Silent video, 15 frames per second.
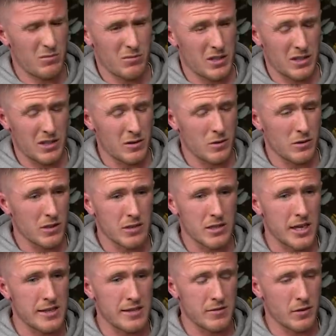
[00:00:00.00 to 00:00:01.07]
I didn't know the
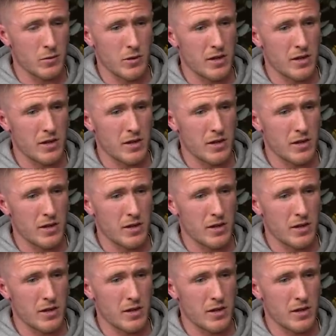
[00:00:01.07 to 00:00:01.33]
scientific word